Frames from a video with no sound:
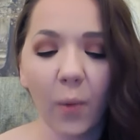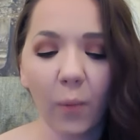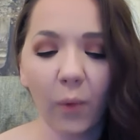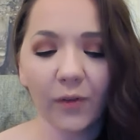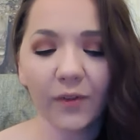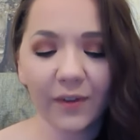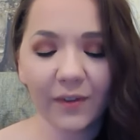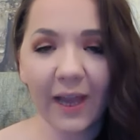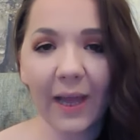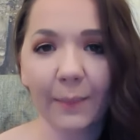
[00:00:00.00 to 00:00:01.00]
What tends
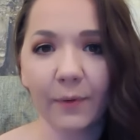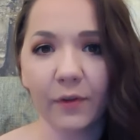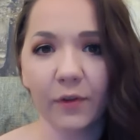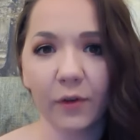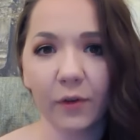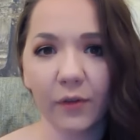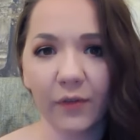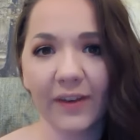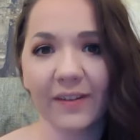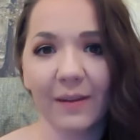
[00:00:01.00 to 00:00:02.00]
to happen to the
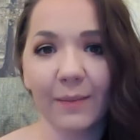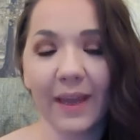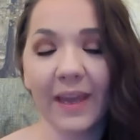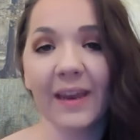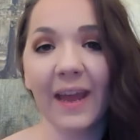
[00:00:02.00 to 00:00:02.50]
victim in